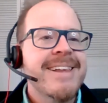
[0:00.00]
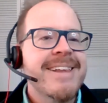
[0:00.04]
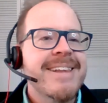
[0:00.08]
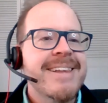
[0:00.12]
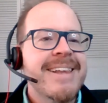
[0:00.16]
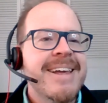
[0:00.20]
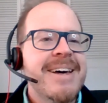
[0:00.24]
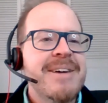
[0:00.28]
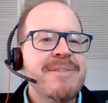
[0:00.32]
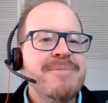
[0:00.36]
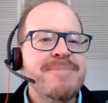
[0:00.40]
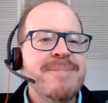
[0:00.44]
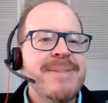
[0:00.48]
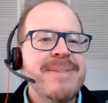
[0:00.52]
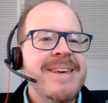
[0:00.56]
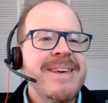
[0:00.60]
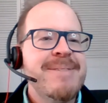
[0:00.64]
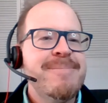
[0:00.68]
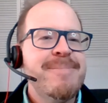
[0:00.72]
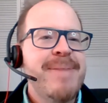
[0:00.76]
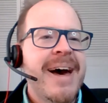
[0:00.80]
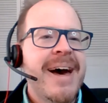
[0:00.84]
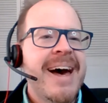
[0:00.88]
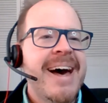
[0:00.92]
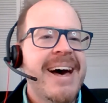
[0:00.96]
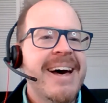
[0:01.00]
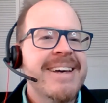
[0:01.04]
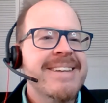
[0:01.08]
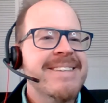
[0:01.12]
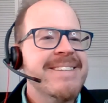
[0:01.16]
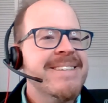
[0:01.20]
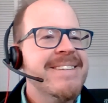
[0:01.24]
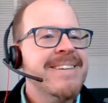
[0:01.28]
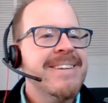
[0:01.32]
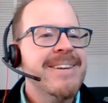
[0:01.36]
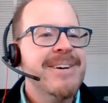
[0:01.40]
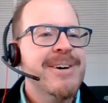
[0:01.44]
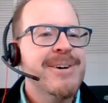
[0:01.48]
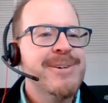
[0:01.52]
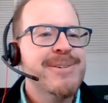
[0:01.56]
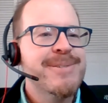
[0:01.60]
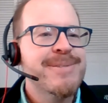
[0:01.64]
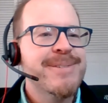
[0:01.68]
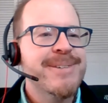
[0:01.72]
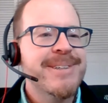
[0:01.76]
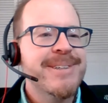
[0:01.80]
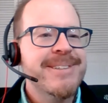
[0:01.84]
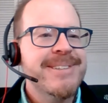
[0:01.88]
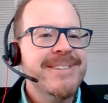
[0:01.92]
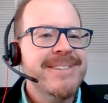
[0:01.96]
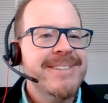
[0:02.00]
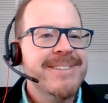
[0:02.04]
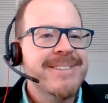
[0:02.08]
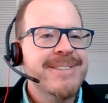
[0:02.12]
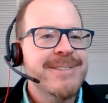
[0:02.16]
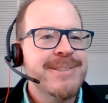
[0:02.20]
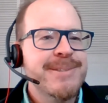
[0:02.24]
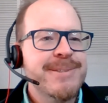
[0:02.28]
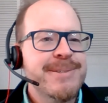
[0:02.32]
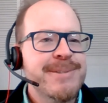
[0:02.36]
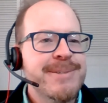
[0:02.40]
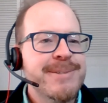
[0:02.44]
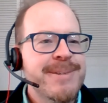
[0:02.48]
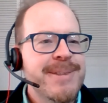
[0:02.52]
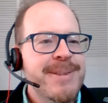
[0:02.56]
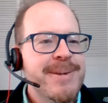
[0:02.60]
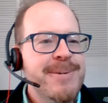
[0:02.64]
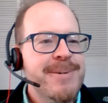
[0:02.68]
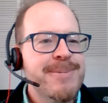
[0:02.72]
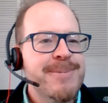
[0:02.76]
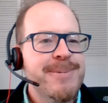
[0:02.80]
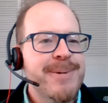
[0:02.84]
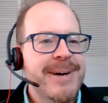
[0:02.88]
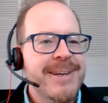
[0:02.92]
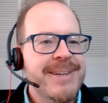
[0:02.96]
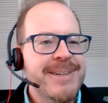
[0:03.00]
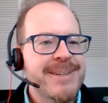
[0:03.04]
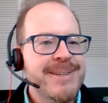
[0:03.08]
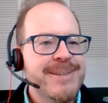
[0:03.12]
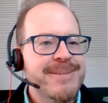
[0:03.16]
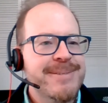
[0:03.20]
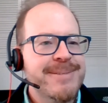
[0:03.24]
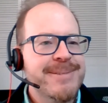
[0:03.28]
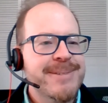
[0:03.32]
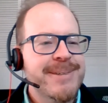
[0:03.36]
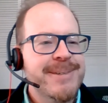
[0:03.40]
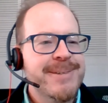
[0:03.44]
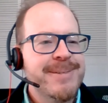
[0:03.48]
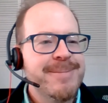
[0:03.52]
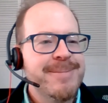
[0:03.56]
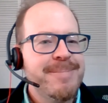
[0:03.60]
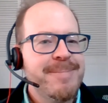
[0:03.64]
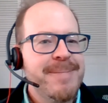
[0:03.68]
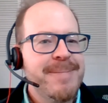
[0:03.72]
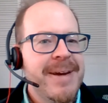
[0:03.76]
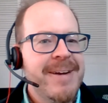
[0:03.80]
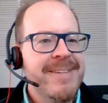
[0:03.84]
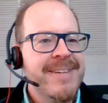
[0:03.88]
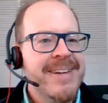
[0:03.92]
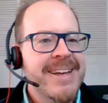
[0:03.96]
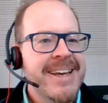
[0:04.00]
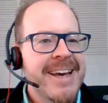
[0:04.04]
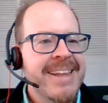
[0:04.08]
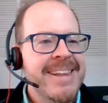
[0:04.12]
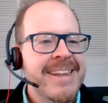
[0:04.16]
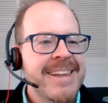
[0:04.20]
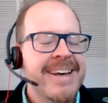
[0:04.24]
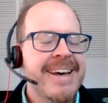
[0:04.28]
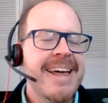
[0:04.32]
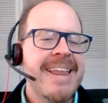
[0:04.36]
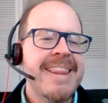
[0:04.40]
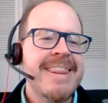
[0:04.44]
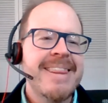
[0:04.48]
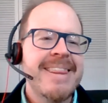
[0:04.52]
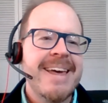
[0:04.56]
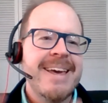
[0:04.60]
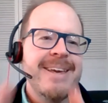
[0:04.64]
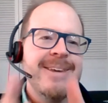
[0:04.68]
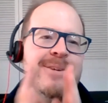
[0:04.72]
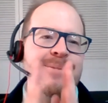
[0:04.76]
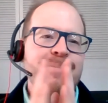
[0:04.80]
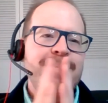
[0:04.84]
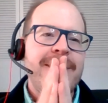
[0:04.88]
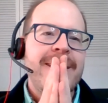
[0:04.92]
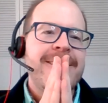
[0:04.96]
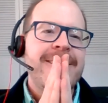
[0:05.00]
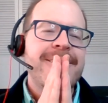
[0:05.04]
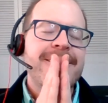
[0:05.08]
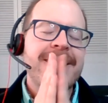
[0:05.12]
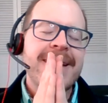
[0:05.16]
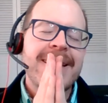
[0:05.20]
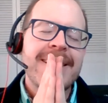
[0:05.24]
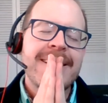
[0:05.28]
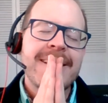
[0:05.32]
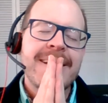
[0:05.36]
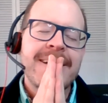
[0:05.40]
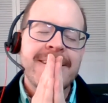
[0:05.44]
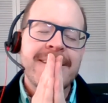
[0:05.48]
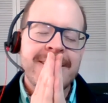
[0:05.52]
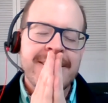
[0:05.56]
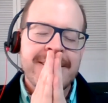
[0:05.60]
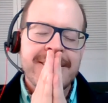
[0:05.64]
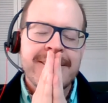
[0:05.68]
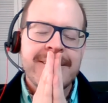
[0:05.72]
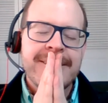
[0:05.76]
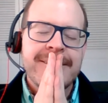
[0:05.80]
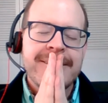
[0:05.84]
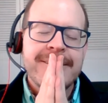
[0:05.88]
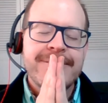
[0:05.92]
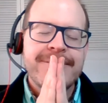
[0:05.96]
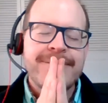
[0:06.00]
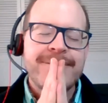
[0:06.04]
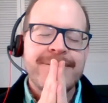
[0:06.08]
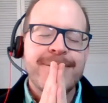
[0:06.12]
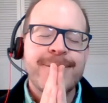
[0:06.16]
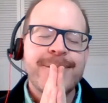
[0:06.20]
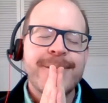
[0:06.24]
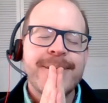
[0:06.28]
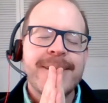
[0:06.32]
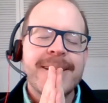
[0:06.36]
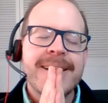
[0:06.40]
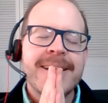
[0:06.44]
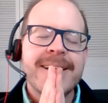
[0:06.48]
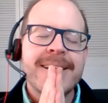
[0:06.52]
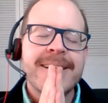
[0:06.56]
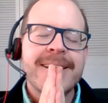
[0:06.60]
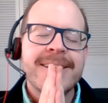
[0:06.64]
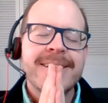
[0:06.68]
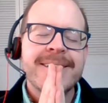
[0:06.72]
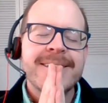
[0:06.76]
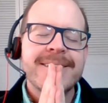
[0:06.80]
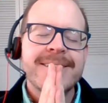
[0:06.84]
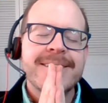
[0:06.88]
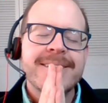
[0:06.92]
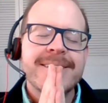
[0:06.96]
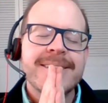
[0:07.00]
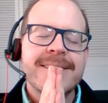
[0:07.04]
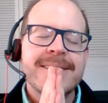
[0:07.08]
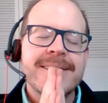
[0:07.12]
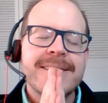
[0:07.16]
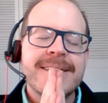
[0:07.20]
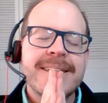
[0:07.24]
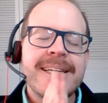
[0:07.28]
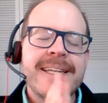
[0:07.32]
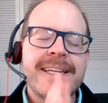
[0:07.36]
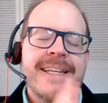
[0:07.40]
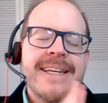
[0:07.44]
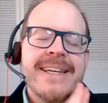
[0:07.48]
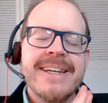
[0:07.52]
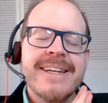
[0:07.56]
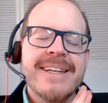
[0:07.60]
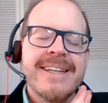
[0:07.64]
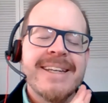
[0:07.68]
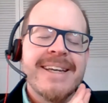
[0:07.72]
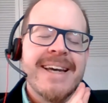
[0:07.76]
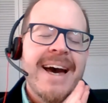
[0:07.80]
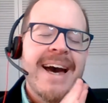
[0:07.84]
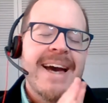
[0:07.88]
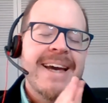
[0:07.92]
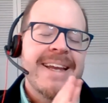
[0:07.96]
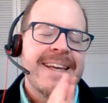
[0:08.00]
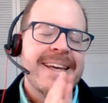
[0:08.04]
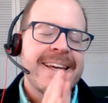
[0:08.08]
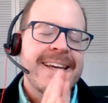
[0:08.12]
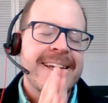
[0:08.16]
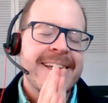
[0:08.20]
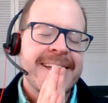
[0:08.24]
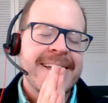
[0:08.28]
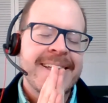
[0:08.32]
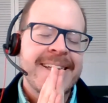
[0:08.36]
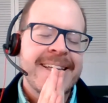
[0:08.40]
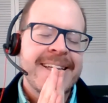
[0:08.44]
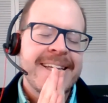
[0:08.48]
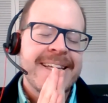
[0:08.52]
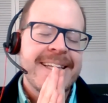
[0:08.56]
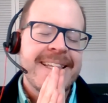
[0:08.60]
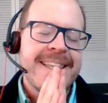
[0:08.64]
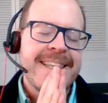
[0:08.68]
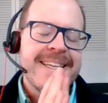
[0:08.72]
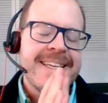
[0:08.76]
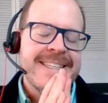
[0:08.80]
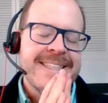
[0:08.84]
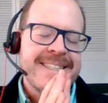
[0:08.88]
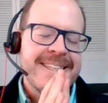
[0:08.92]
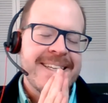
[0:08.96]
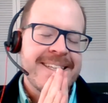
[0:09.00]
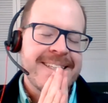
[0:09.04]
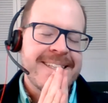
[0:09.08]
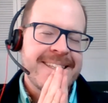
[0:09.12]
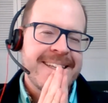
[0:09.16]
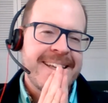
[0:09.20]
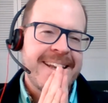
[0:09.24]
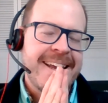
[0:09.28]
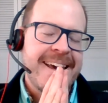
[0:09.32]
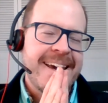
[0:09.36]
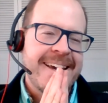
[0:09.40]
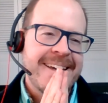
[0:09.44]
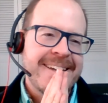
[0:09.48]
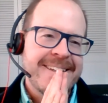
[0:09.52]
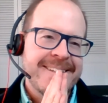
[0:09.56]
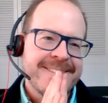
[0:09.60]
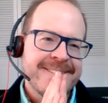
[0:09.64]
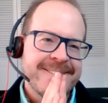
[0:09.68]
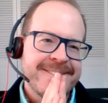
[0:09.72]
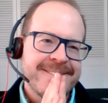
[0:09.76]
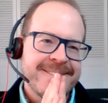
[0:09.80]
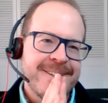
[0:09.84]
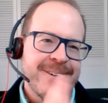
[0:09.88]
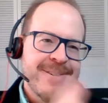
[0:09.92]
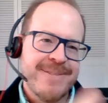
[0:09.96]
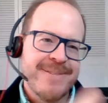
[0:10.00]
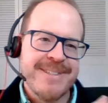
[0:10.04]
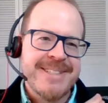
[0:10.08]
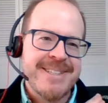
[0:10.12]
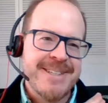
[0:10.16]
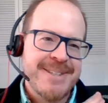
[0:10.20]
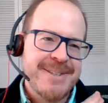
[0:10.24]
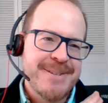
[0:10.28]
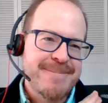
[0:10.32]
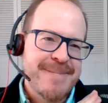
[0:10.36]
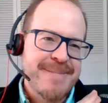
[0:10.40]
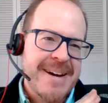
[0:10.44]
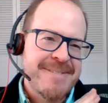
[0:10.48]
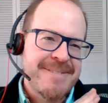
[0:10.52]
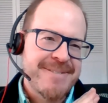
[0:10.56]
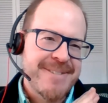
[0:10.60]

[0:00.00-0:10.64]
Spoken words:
let me pass it over to the wonderful Mariella. And thank you, Mariella, for leading and guiding this sit today. Over to you, my